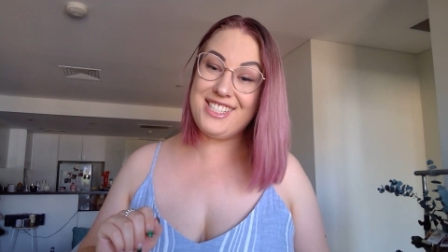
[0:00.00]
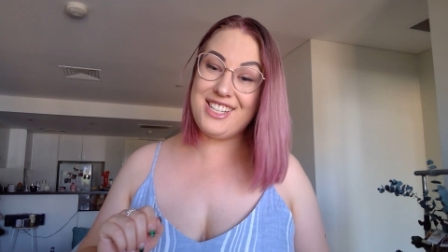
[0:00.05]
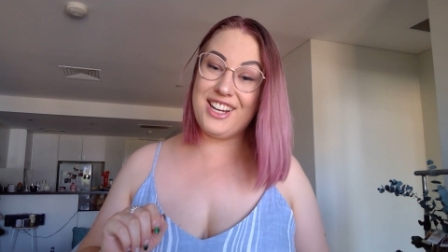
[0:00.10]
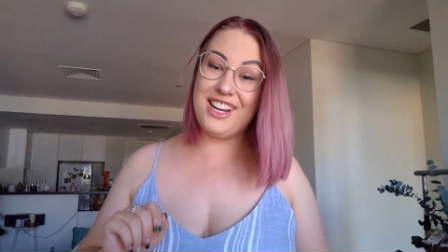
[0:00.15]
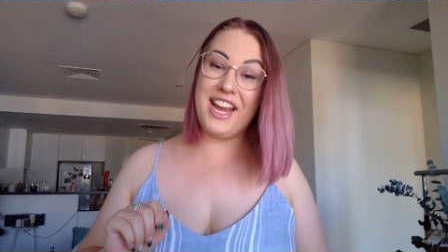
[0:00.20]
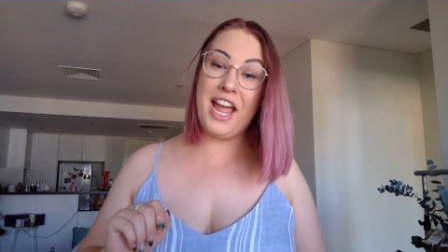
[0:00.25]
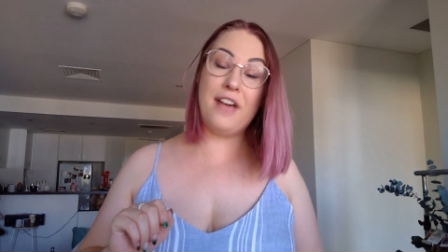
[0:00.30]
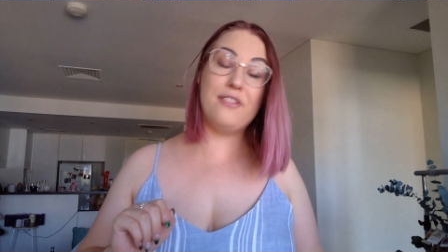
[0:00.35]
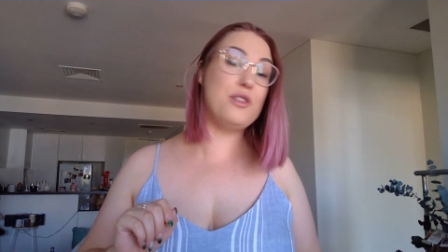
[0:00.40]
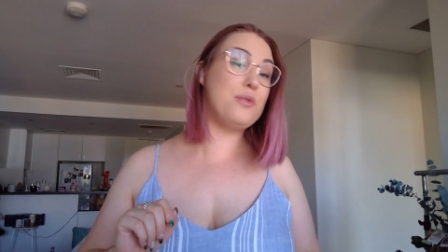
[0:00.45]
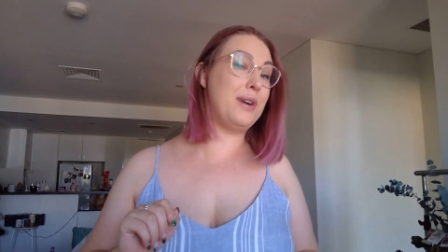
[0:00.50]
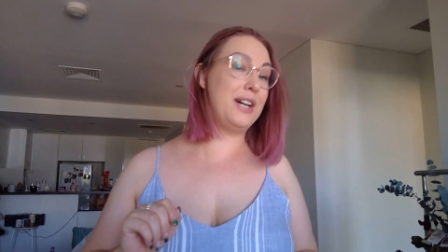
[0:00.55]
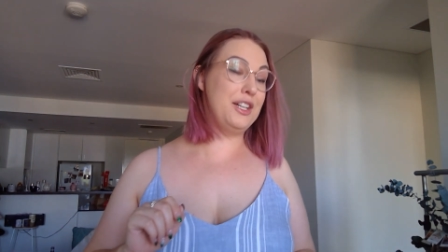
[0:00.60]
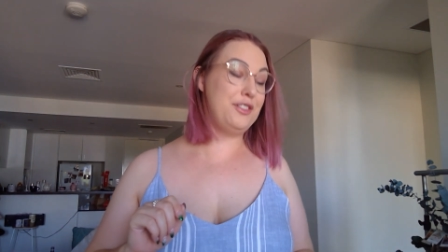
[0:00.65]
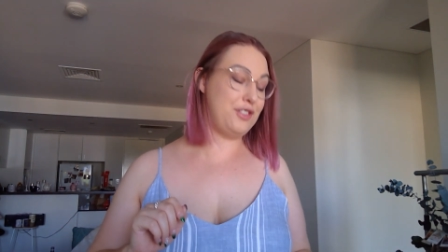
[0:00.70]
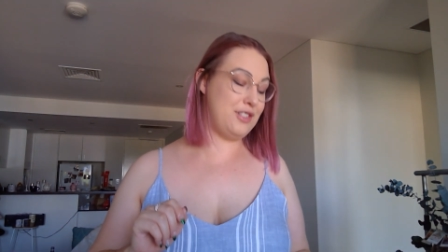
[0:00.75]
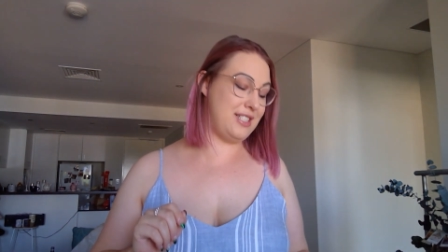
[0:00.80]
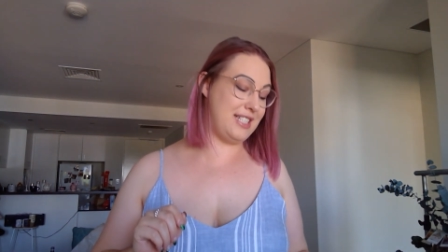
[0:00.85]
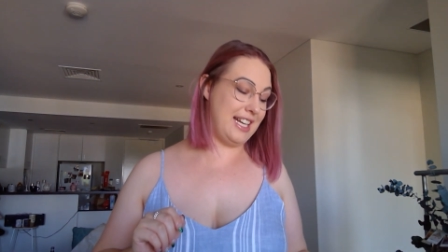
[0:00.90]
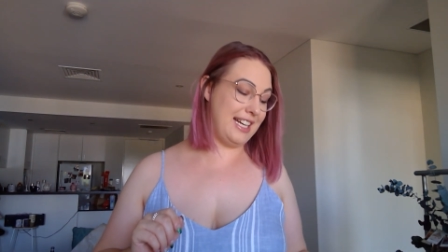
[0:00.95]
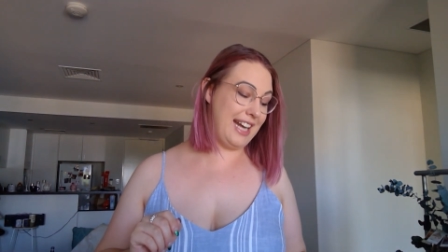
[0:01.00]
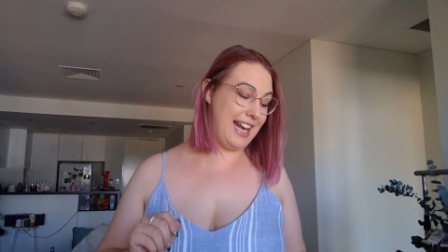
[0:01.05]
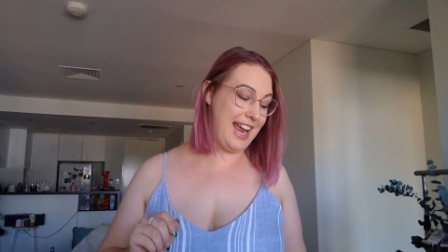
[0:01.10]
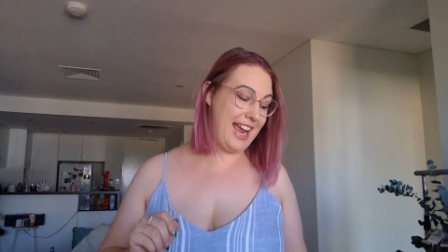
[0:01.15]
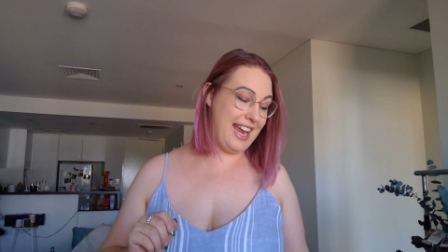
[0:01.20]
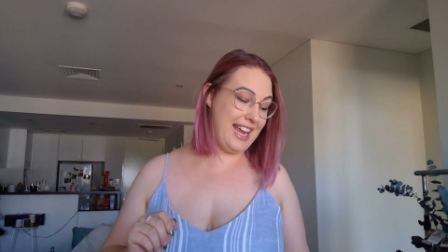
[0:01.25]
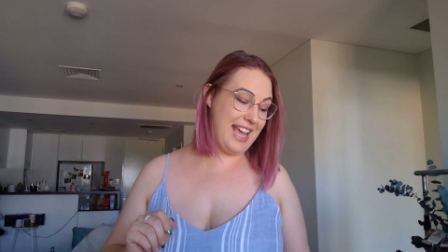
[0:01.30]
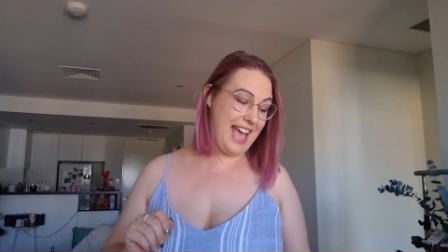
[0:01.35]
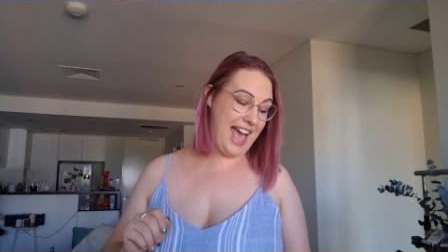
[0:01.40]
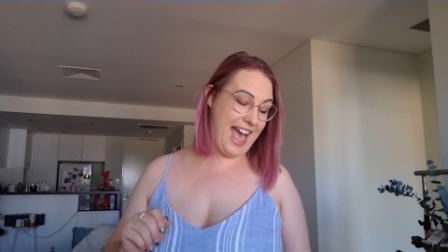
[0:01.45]
So have a wonderful
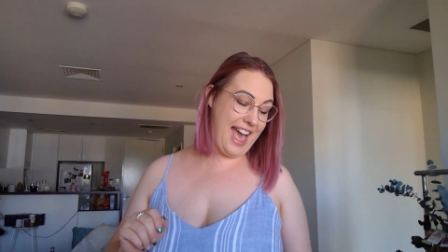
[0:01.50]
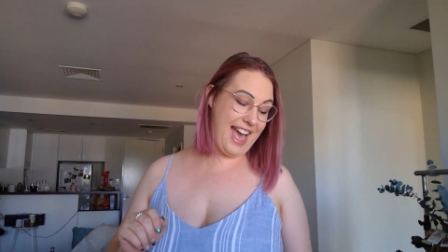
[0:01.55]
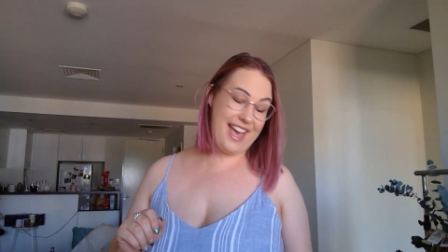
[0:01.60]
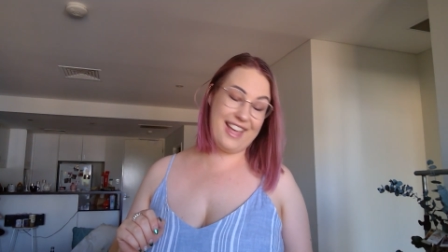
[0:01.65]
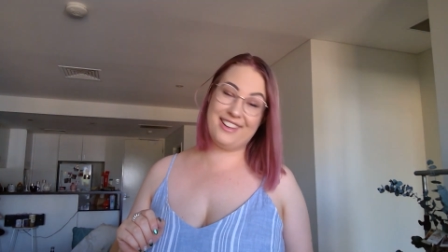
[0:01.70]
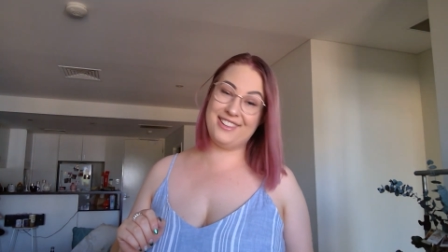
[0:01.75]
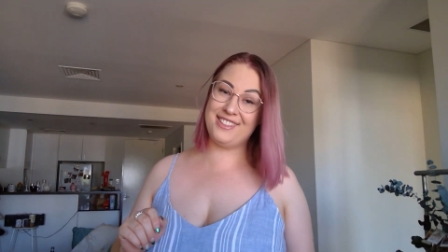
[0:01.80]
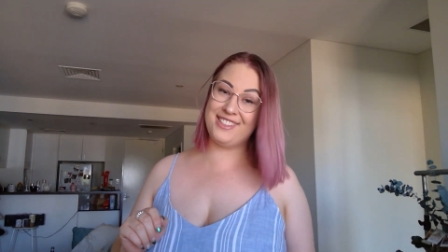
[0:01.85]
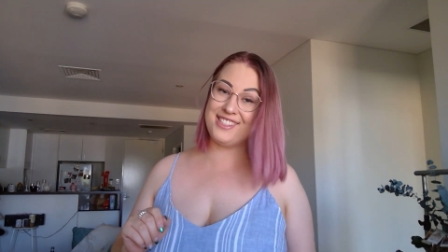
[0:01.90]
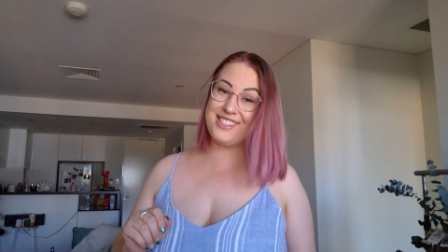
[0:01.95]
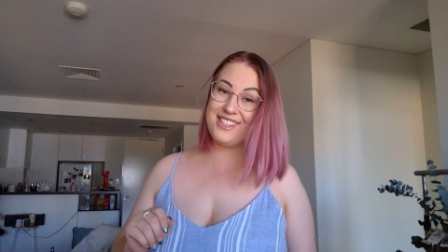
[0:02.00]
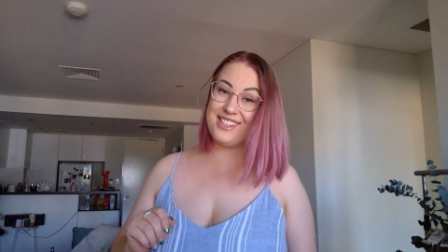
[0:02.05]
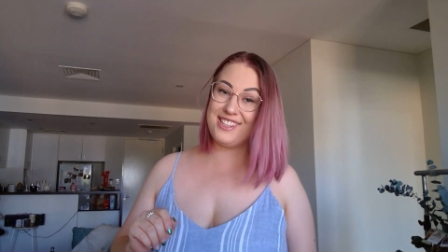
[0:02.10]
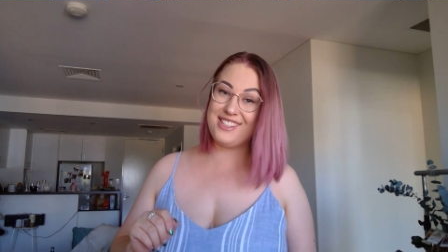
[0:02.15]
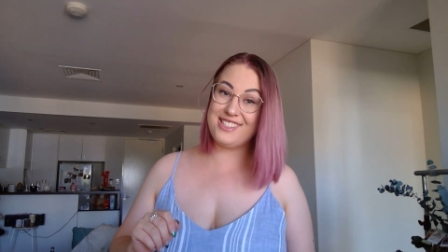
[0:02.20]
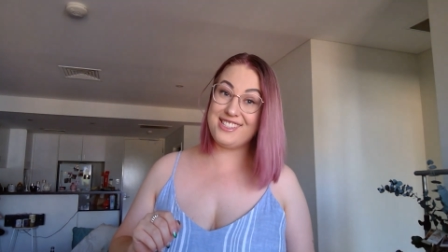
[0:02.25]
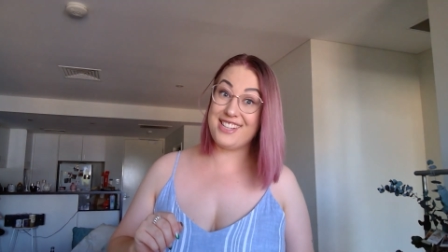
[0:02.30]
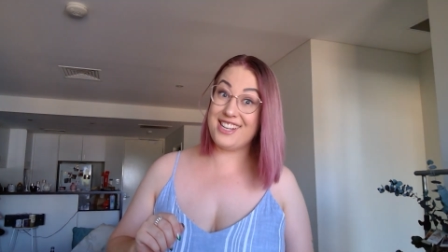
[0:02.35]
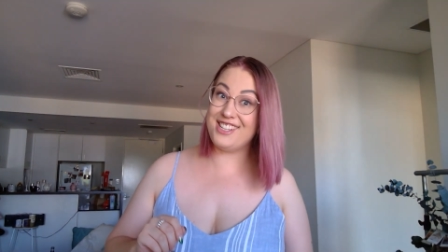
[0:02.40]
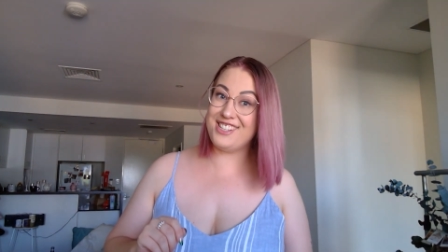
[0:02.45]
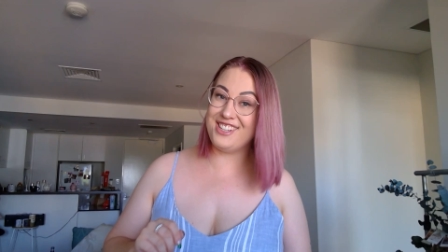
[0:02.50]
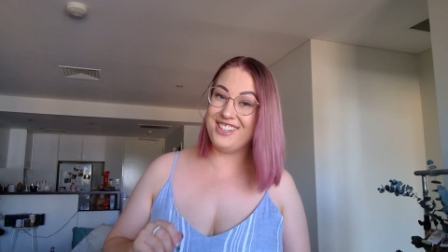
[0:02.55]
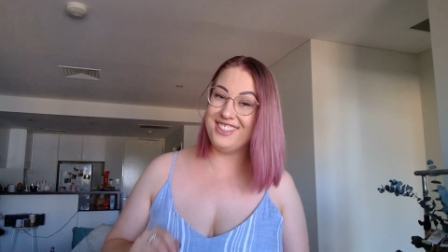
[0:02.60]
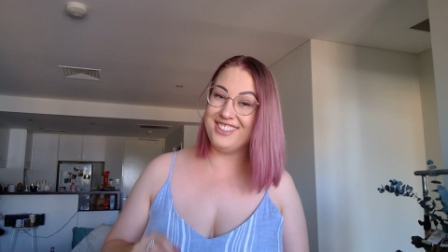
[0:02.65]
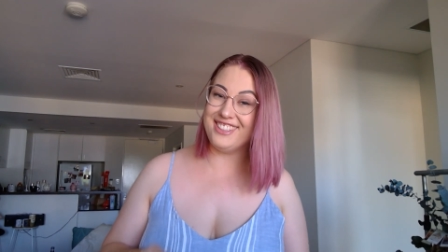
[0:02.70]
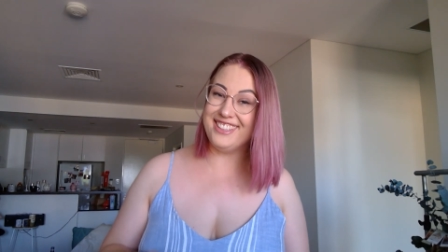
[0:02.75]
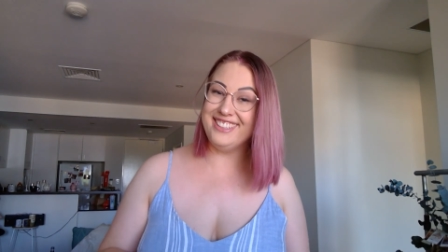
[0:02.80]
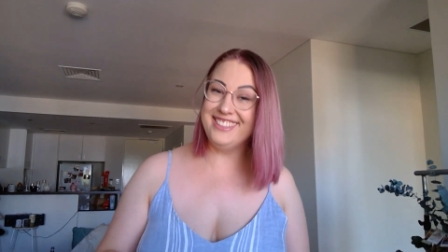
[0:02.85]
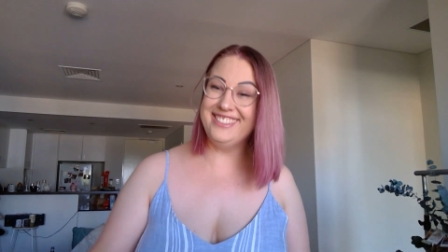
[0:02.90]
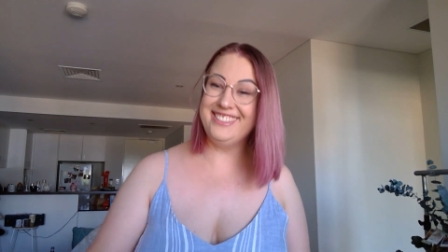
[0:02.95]
Saturday and stay
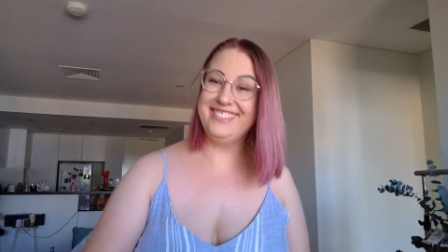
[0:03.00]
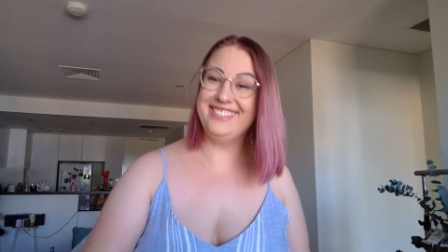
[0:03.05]
tuned.